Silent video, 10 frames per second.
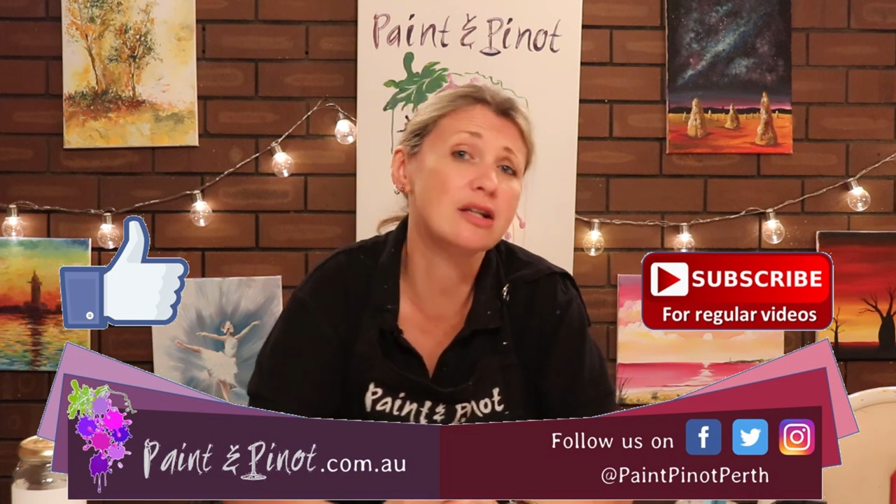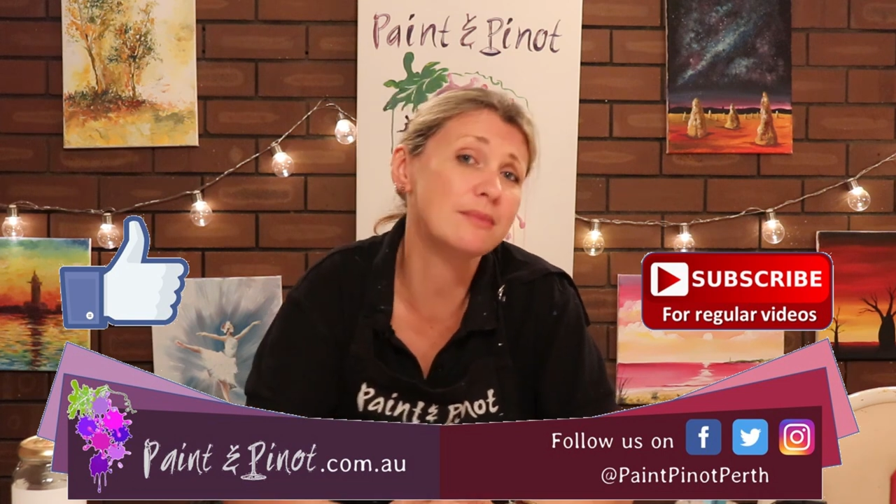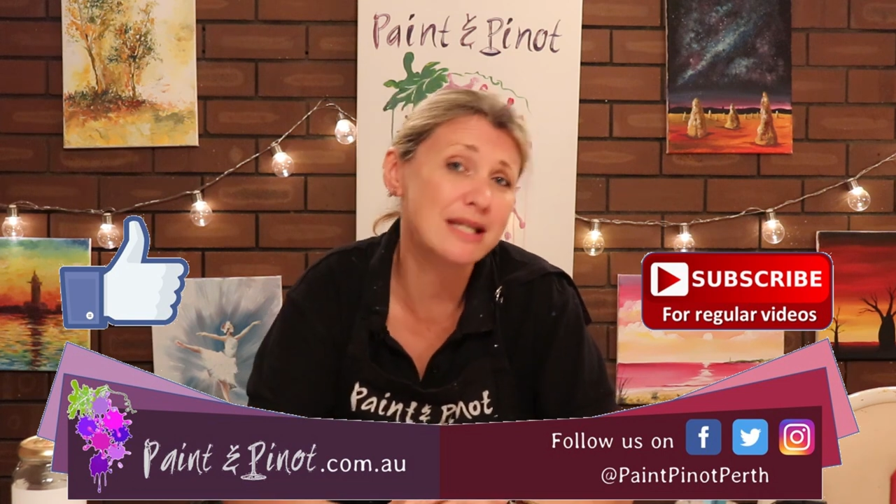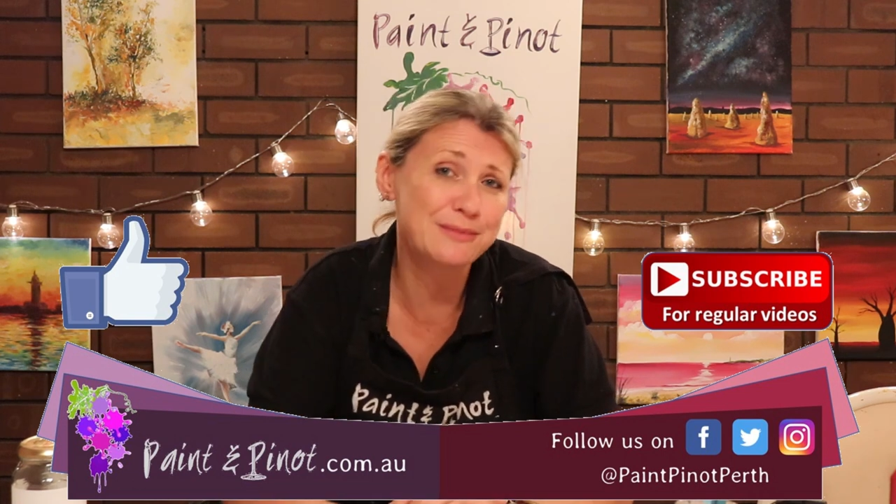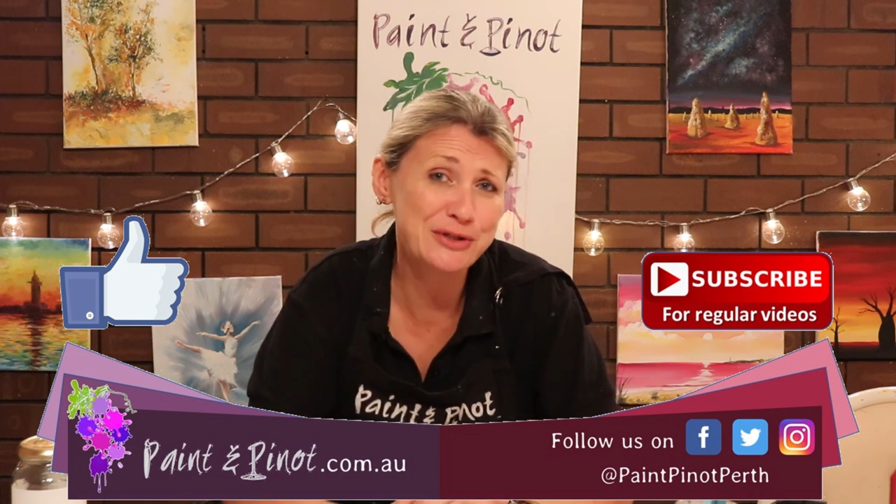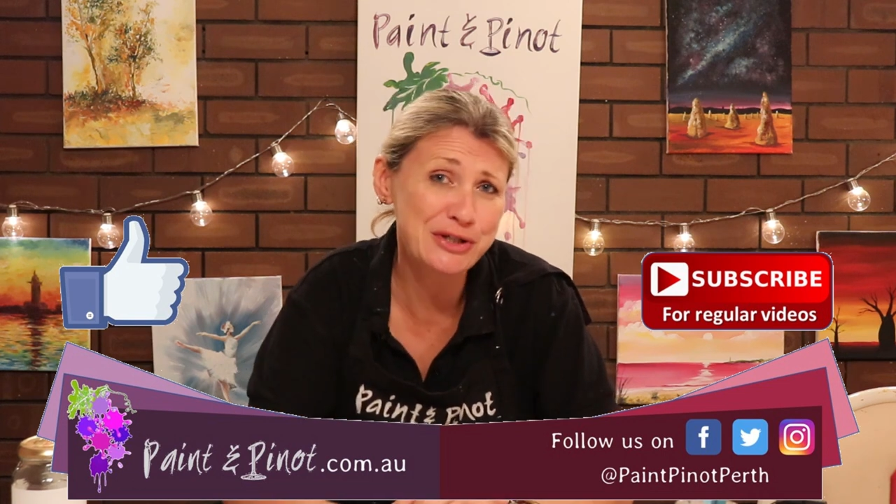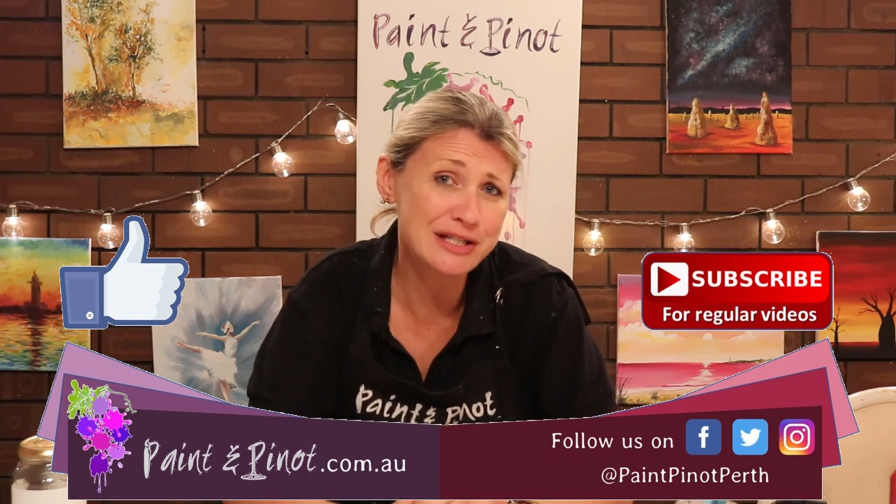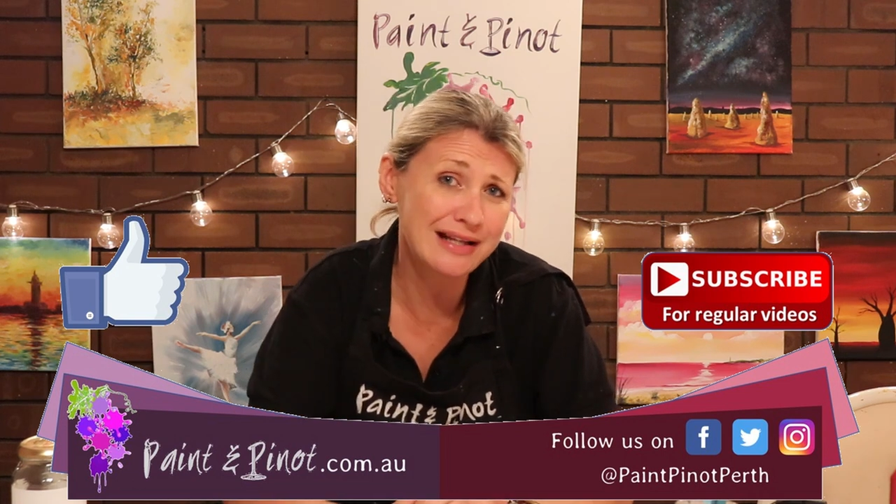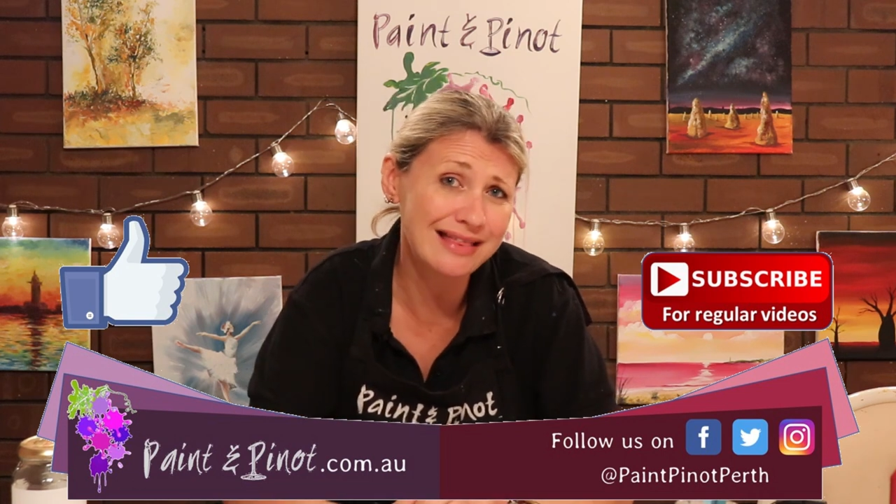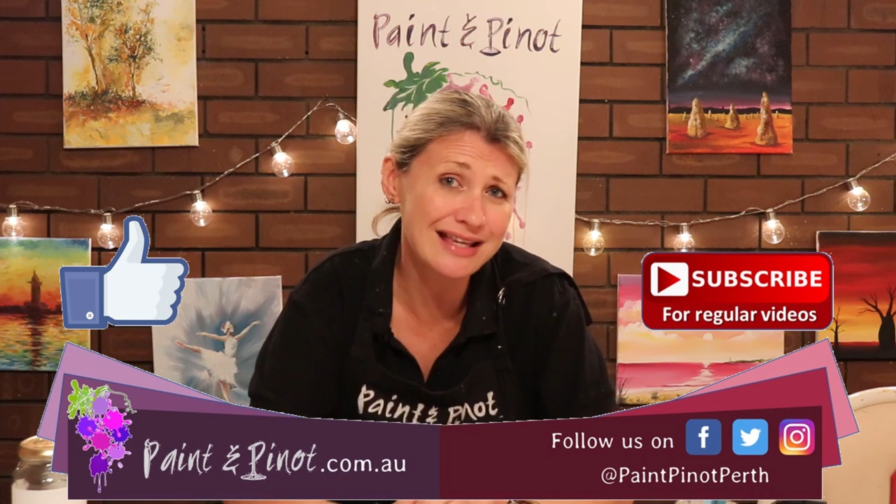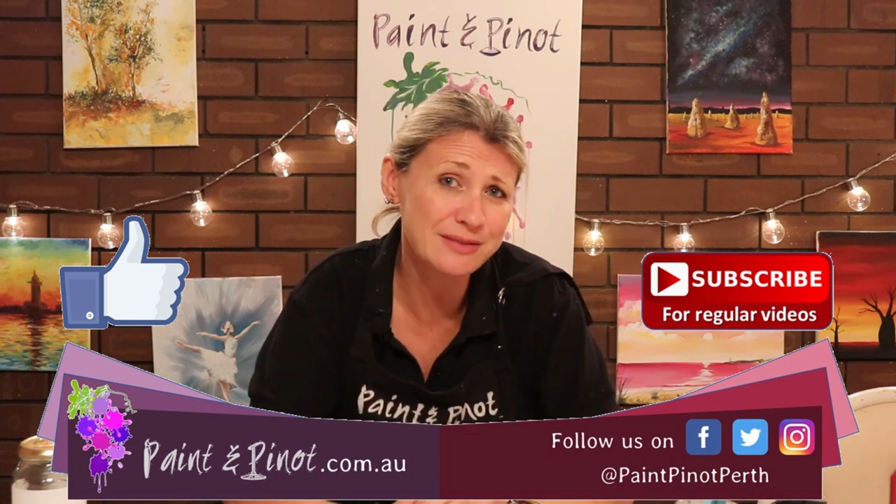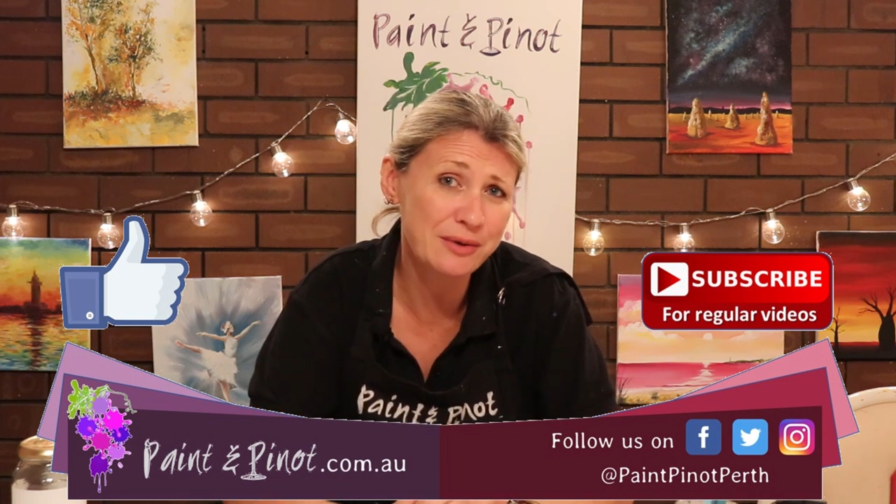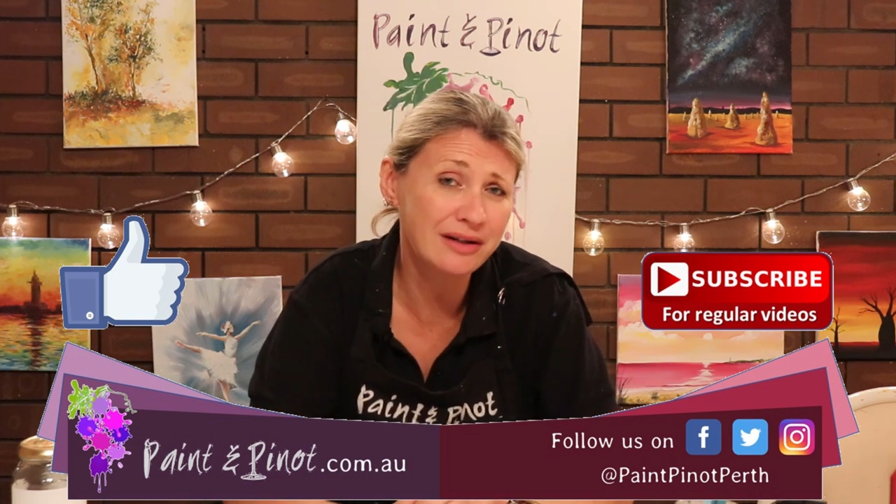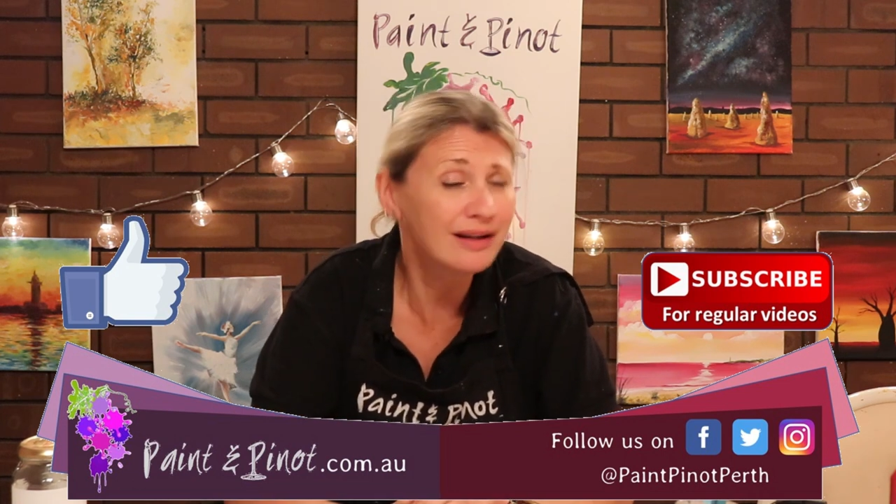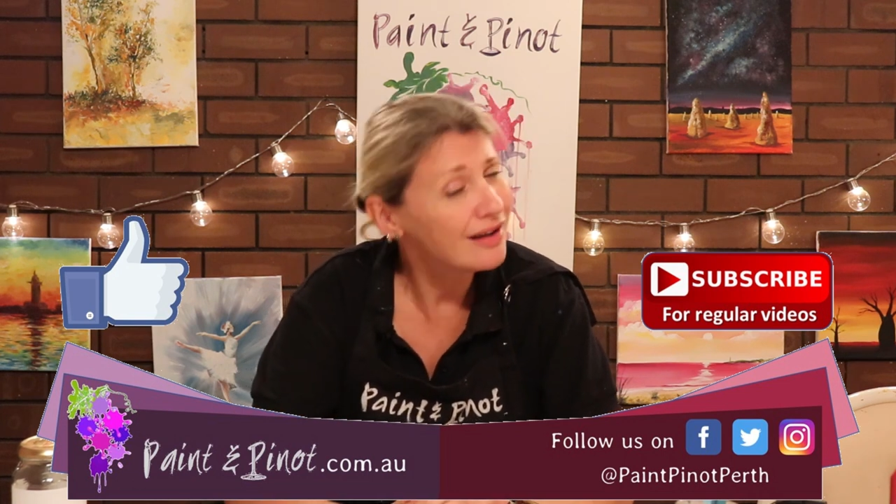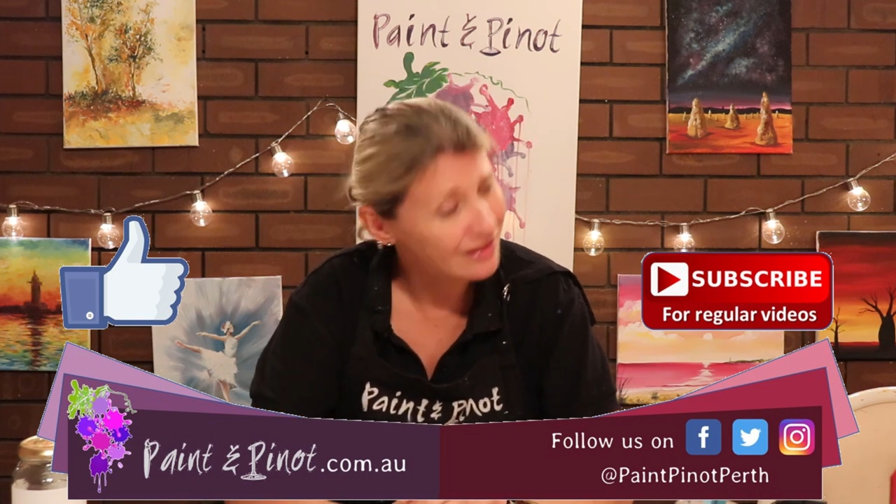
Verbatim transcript: top tips just like this one,